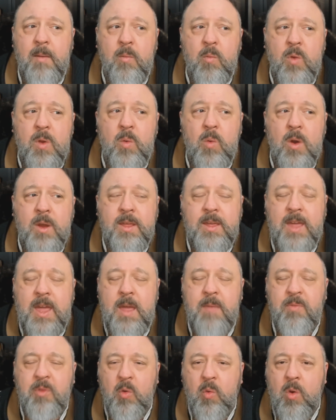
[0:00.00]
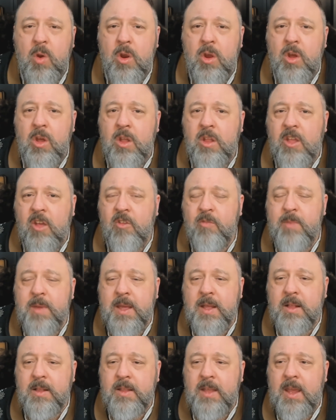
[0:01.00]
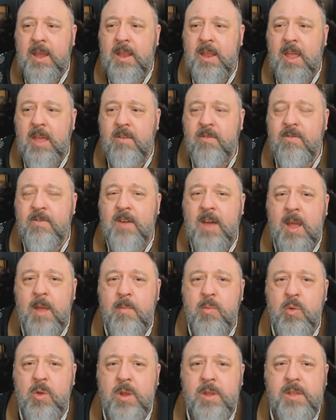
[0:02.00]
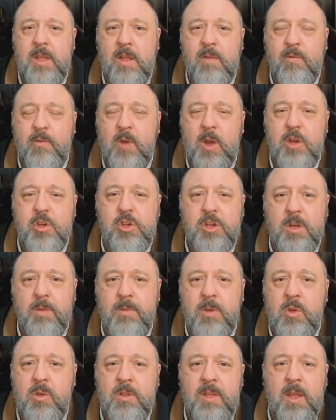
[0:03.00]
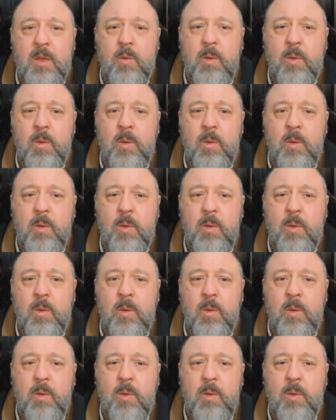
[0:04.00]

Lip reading: we want to keep the world of Bicolline a vibrant and fresh community.